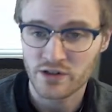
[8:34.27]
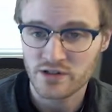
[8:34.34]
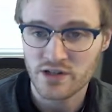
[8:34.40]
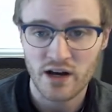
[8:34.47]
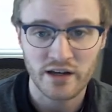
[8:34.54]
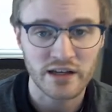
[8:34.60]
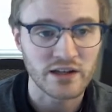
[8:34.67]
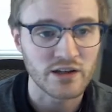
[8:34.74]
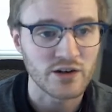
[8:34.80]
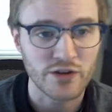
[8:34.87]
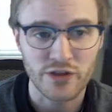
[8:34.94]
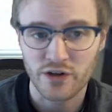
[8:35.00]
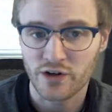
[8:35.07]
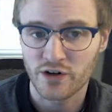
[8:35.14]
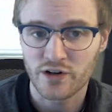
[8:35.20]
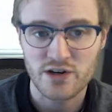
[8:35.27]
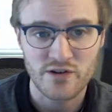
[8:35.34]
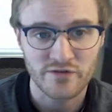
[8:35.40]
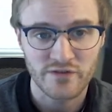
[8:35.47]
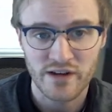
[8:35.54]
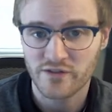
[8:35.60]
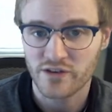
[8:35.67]
You're talking your third, your
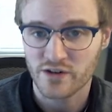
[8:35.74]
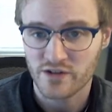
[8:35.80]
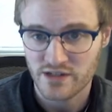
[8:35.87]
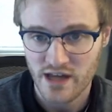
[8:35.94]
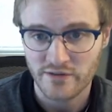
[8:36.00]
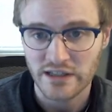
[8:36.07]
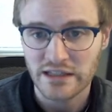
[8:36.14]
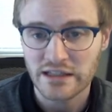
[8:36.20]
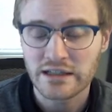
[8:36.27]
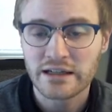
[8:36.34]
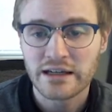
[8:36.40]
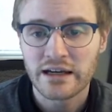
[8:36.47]
fifth, your seventh.